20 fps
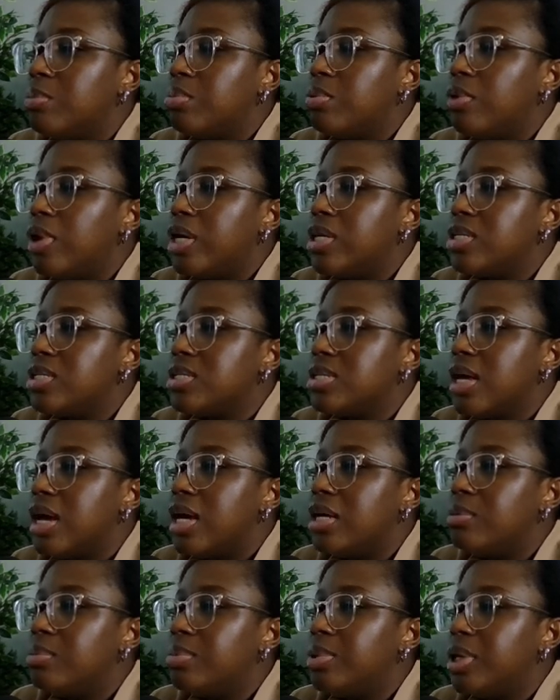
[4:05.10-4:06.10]
price
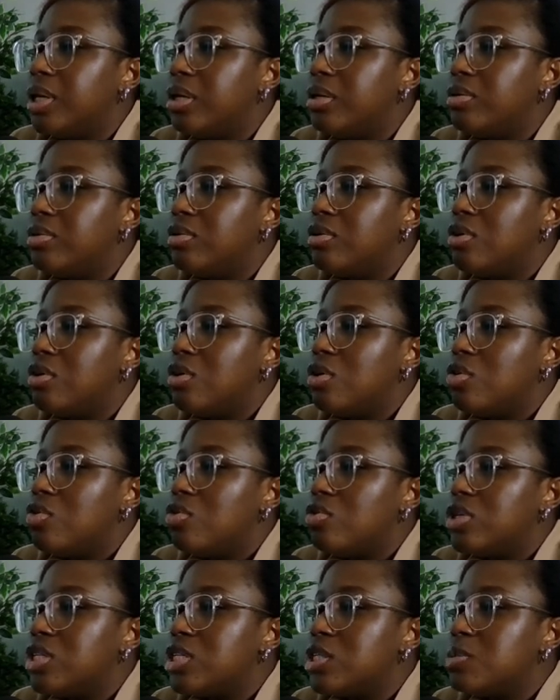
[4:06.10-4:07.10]
had been
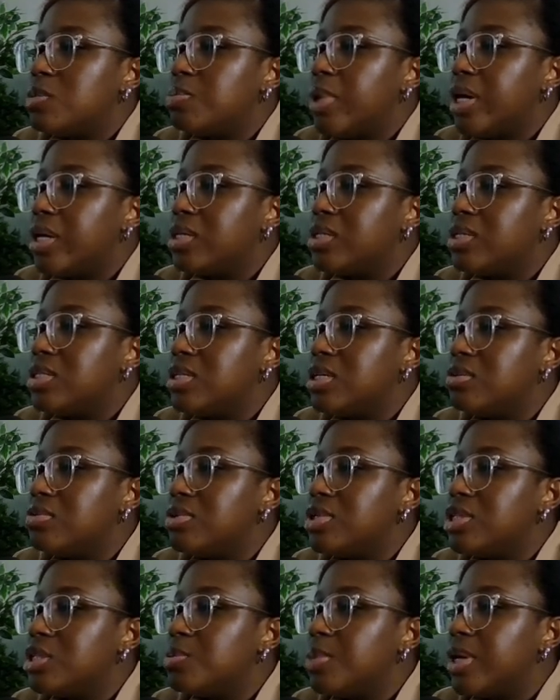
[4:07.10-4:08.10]
respecting,
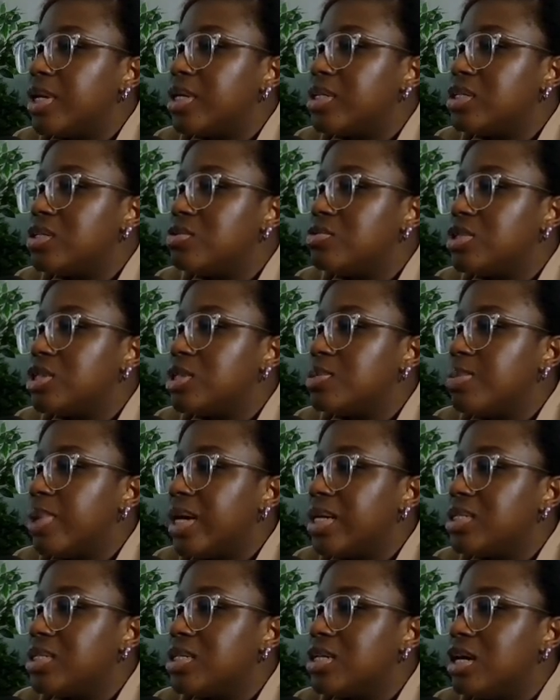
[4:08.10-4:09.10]

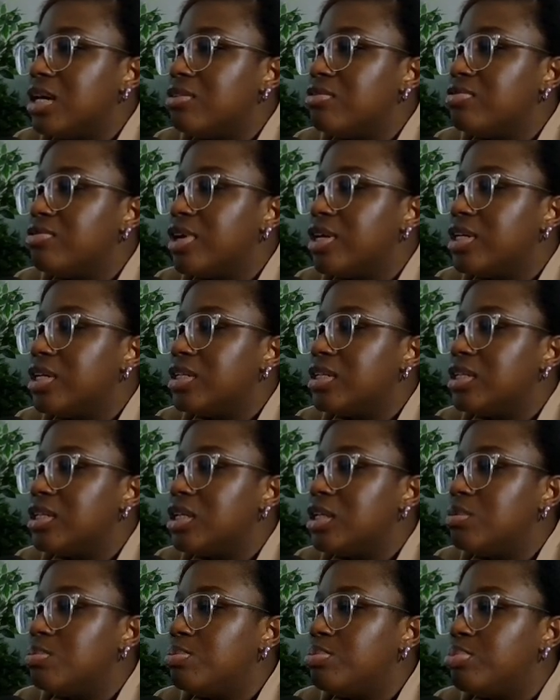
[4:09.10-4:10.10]
and finally
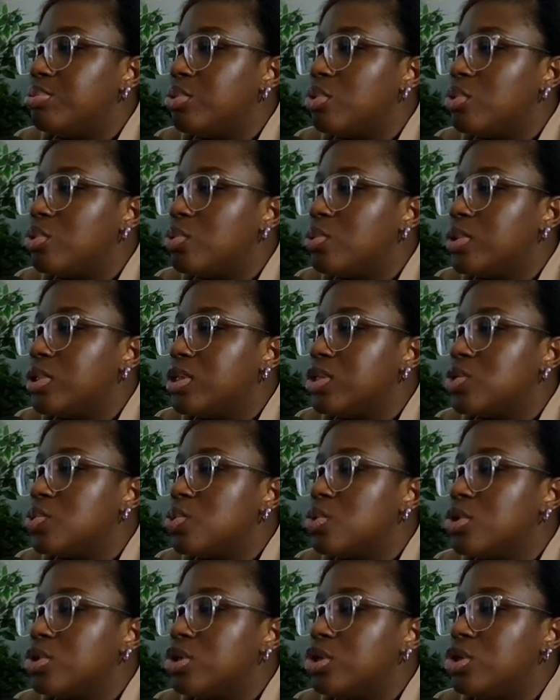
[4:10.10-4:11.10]
it broke with this
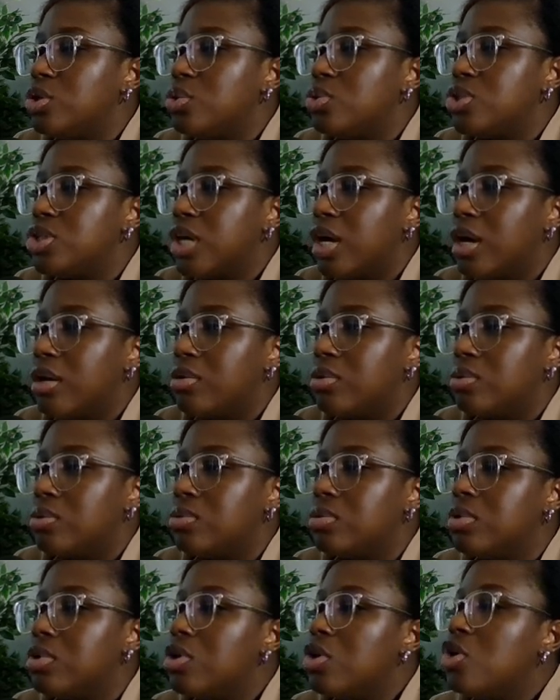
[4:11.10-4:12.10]
one huge
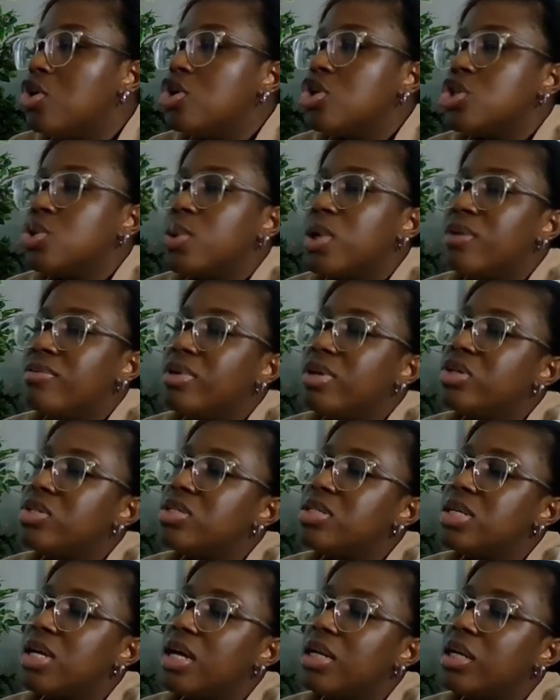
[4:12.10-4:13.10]
candle. So whenever you
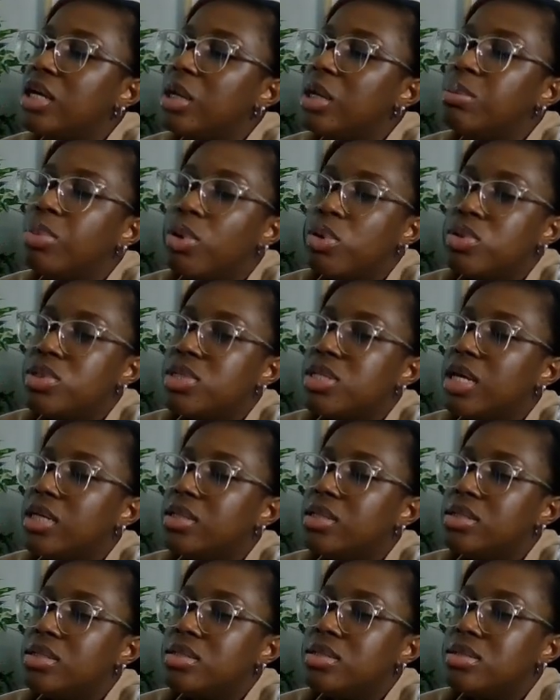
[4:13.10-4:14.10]
see an impulse like
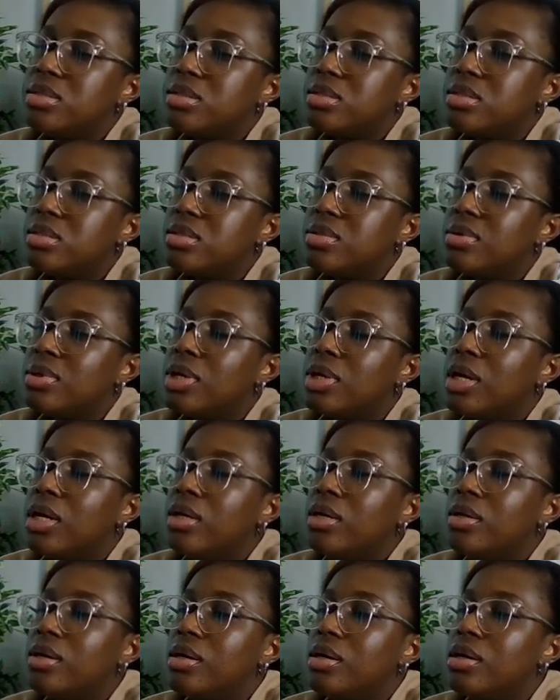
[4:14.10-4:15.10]
this,
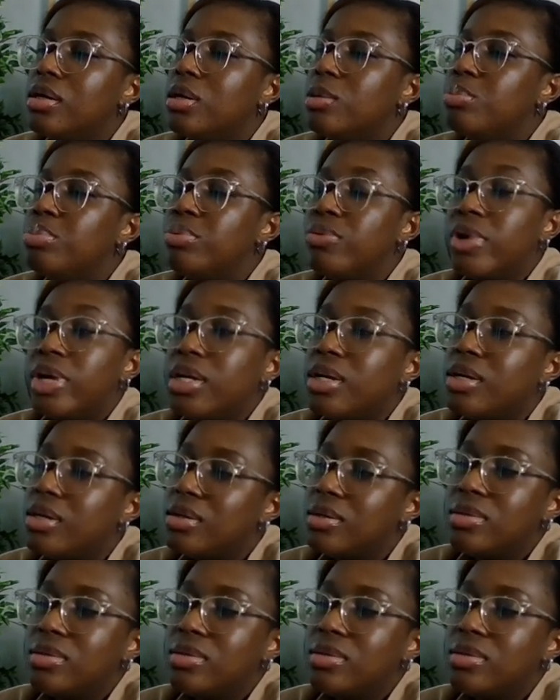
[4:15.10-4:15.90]
okay, a break